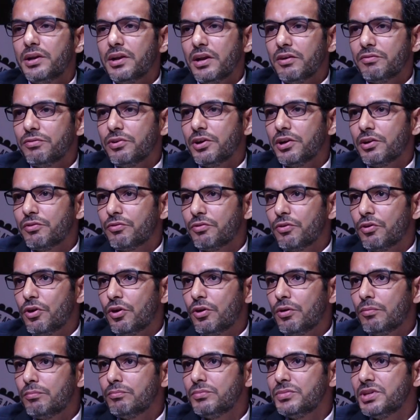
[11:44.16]
you can
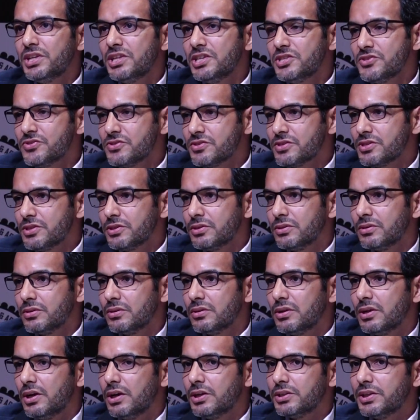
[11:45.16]
refer from
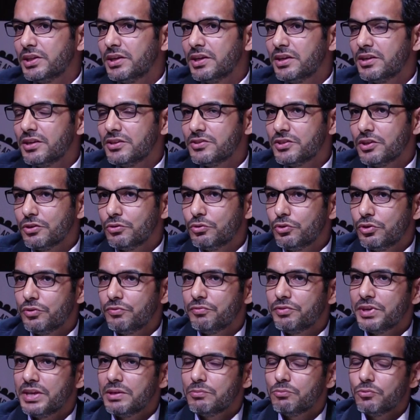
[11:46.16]
NIST. There is
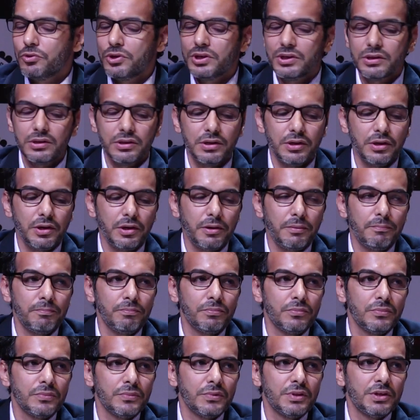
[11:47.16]
a good framework
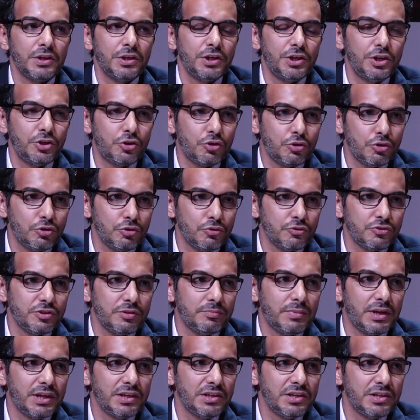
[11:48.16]

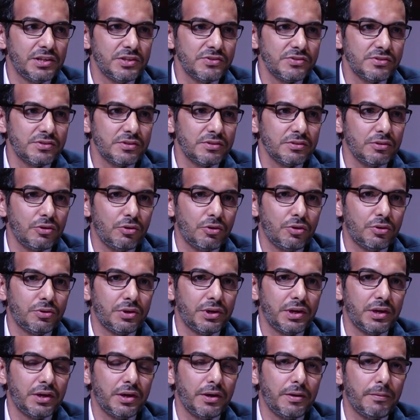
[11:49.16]
introduced by NIST
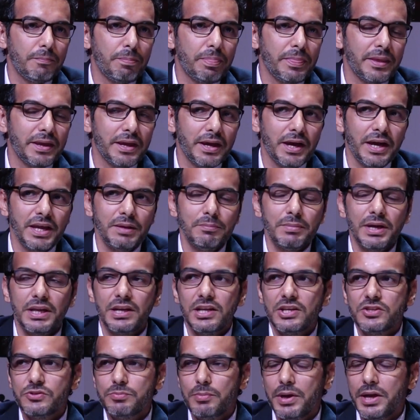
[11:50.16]
on
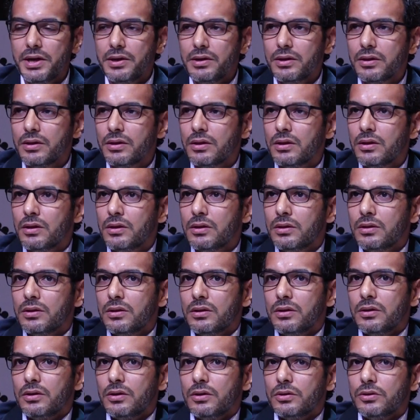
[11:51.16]
AI management.
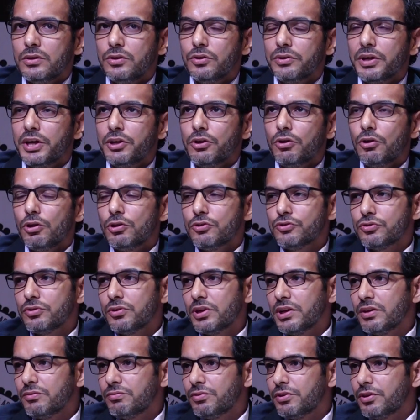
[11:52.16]
You can
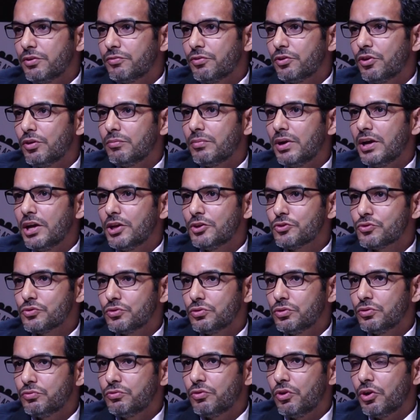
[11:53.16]
also refer from
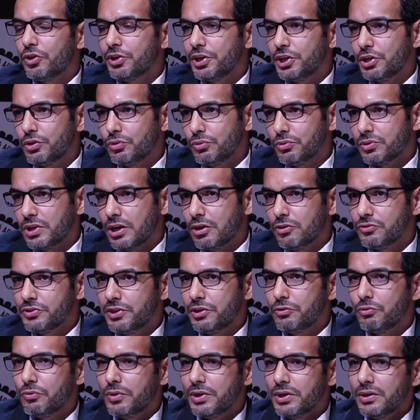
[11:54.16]
ISO
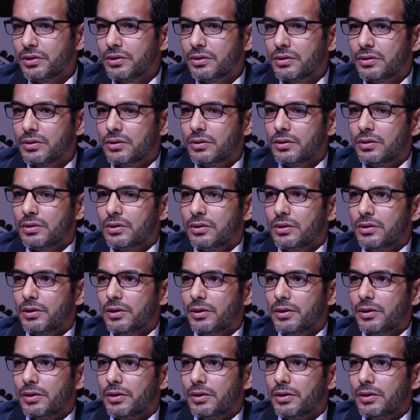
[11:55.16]
42001,